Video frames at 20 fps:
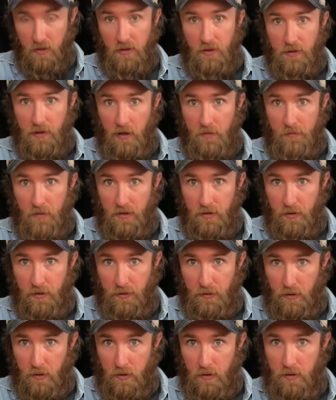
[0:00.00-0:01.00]
thumb on the
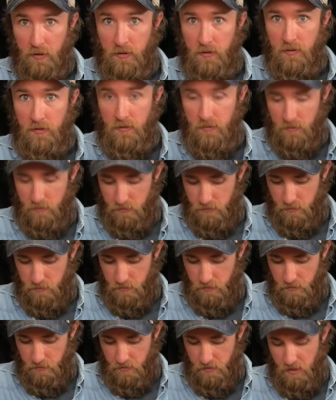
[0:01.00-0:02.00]
3rd,
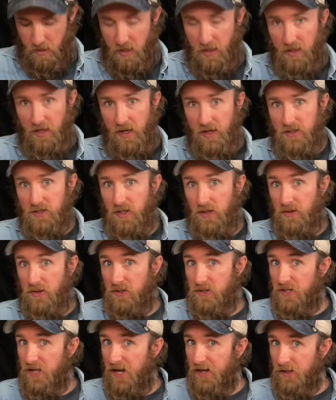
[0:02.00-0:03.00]
index on the
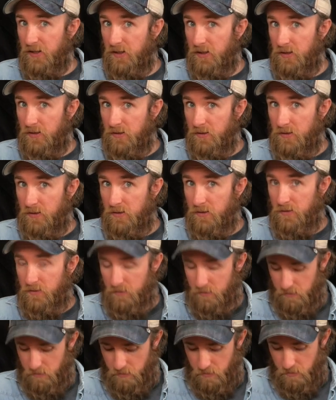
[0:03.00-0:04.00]
2nd,
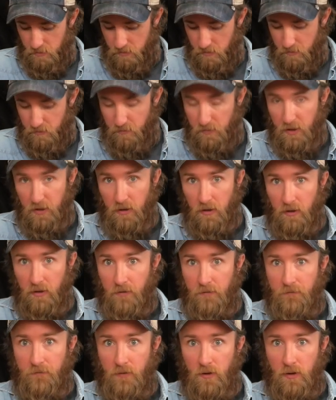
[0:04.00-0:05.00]
middle on
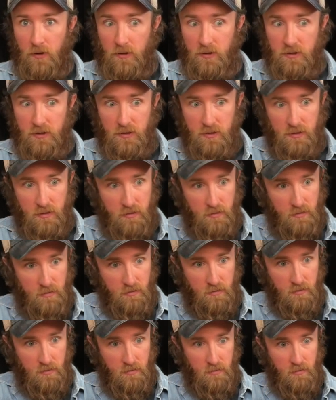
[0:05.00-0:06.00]
the 1st,
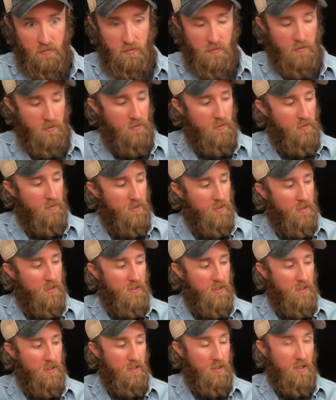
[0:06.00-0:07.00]
and
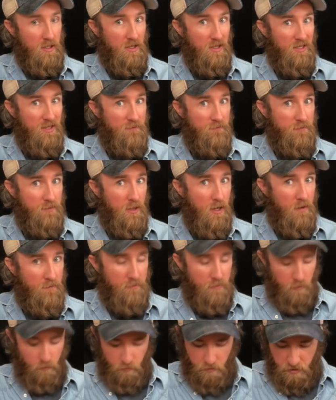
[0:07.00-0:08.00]
then lift off
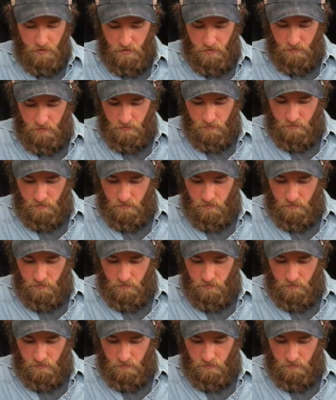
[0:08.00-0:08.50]
the ring,